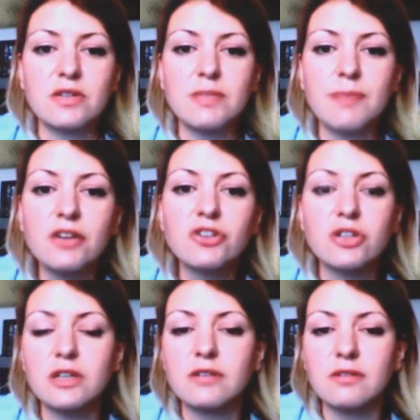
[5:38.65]

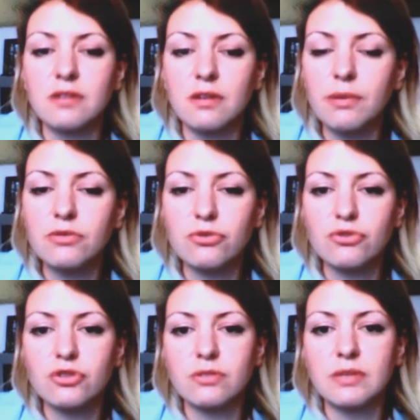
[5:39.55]
especially about
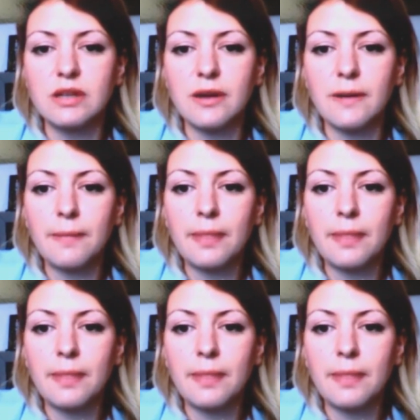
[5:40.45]
social media.